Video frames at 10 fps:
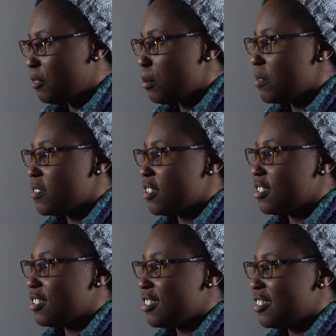I remember
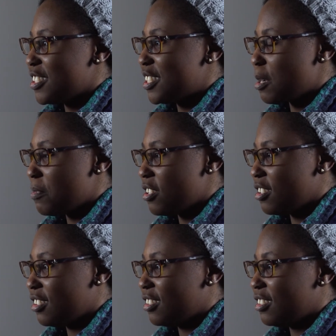the
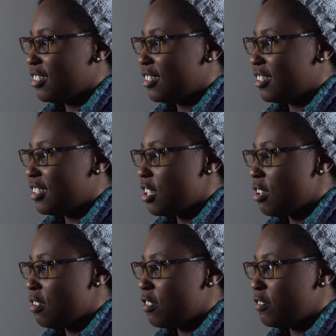summer
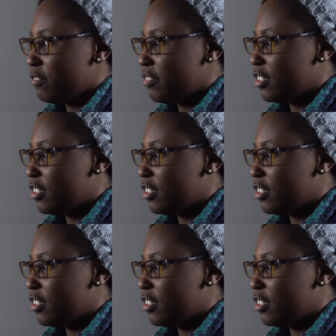of